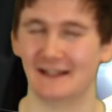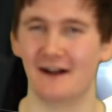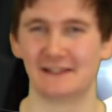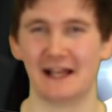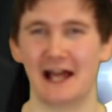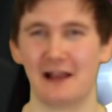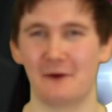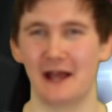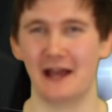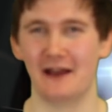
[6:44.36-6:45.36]
Oh, is that
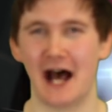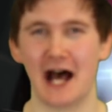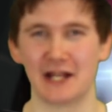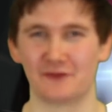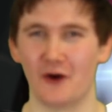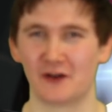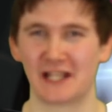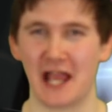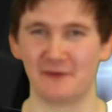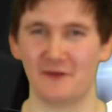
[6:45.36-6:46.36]
where Hydrox
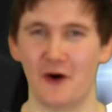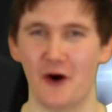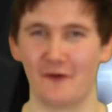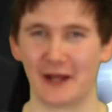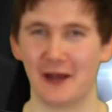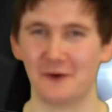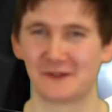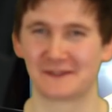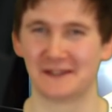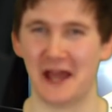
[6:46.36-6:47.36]
came before
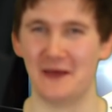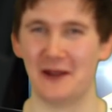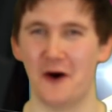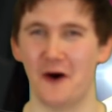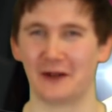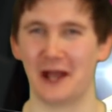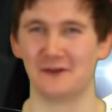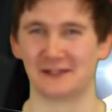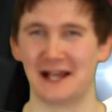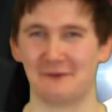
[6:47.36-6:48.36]
Oreos? And then
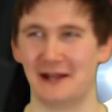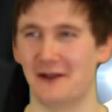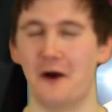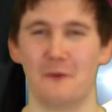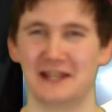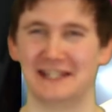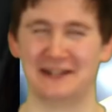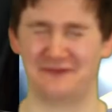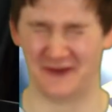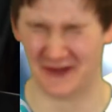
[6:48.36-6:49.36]
Oreos went, no, we did
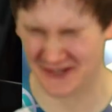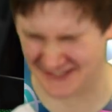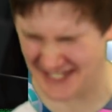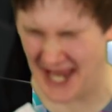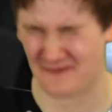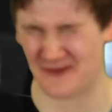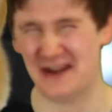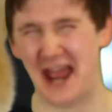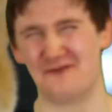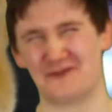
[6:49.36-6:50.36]
it first, and
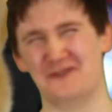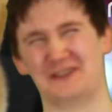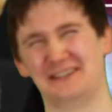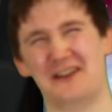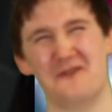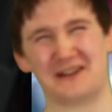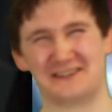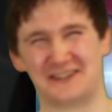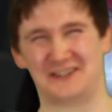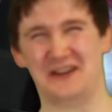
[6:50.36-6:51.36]
everyone, no one
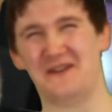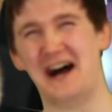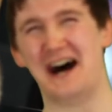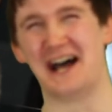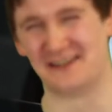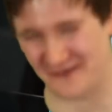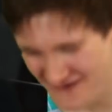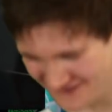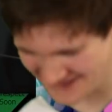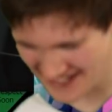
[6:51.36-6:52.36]
gives a shit about
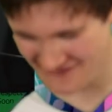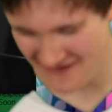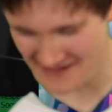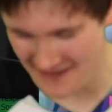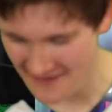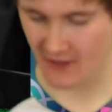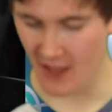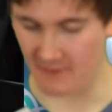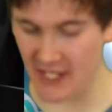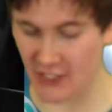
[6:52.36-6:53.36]
Hydrox. Anyway,
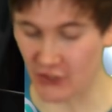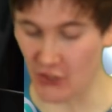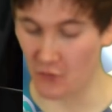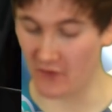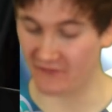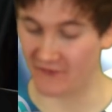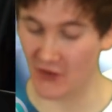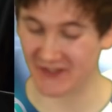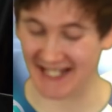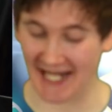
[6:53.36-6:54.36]
Pikachu were the
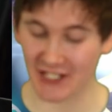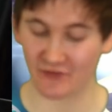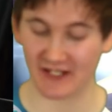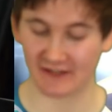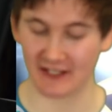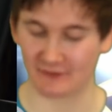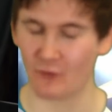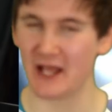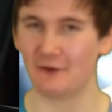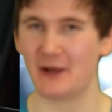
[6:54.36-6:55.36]
first electric, it's
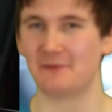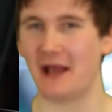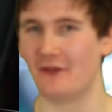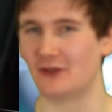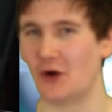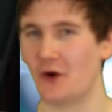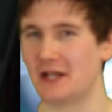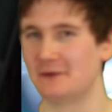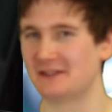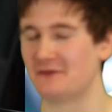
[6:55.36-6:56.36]
really weirding me out, they're
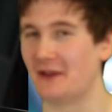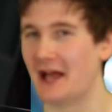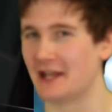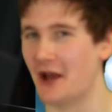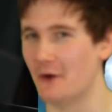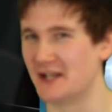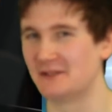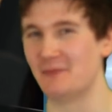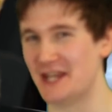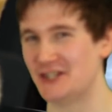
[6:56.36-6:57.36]
talking as if a
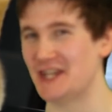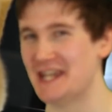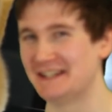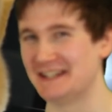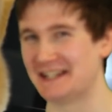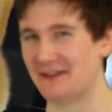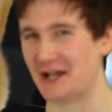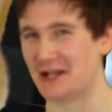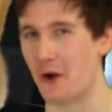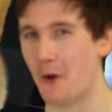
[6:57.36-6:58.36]
species instead of
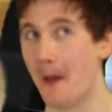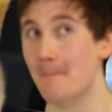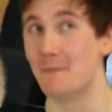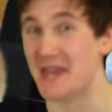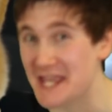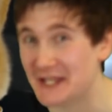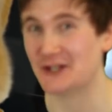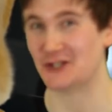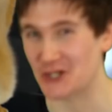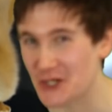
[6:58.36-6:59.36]

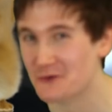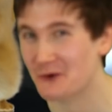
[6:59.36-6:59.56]
Pikachu.